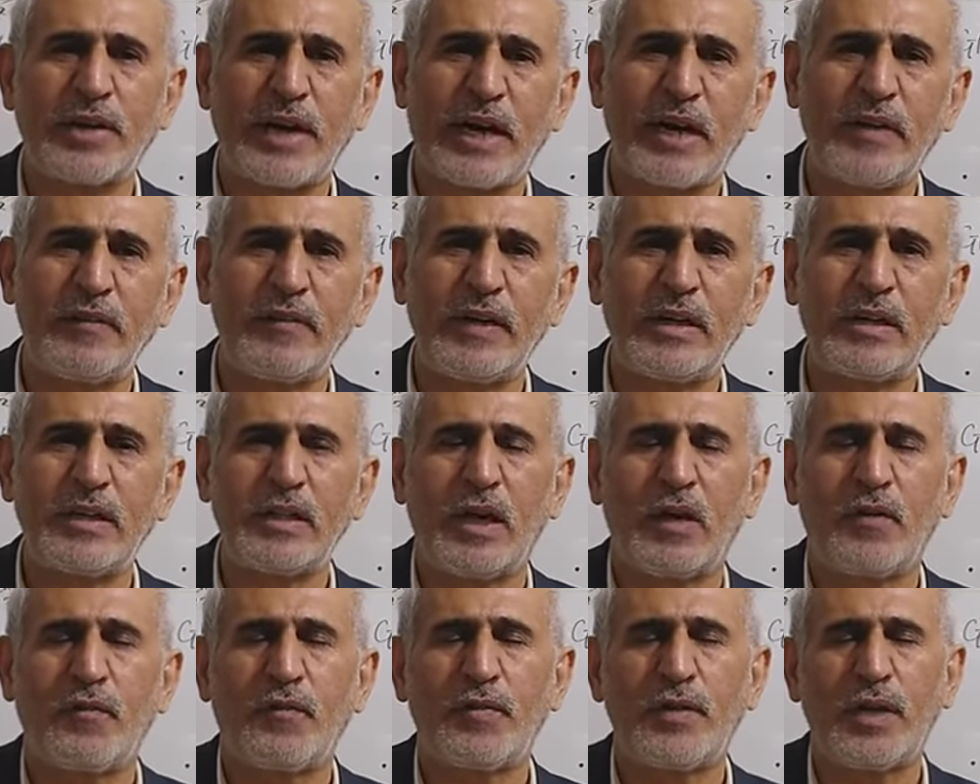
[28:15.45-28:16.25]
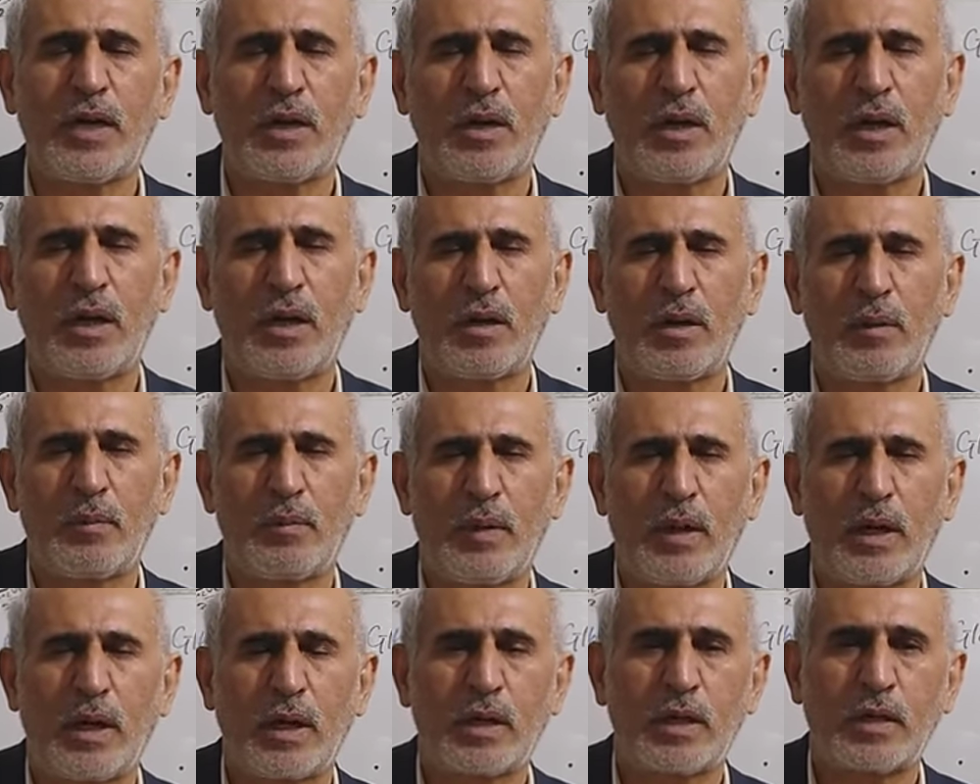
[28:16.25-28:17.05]
driving of
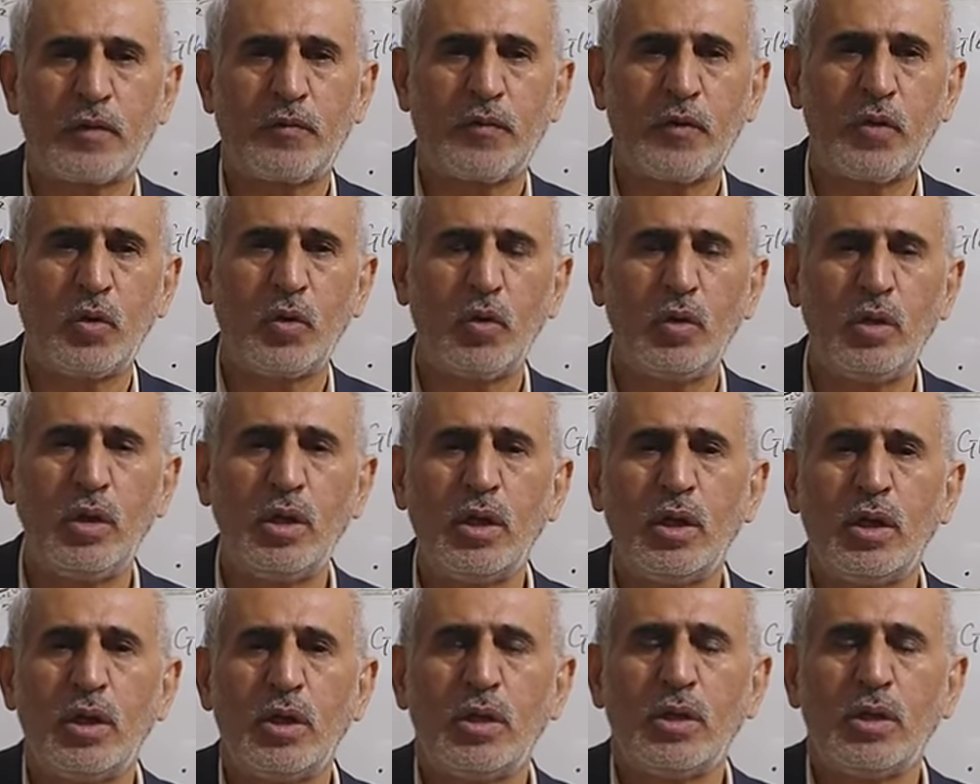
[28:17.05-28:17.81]
the fuel.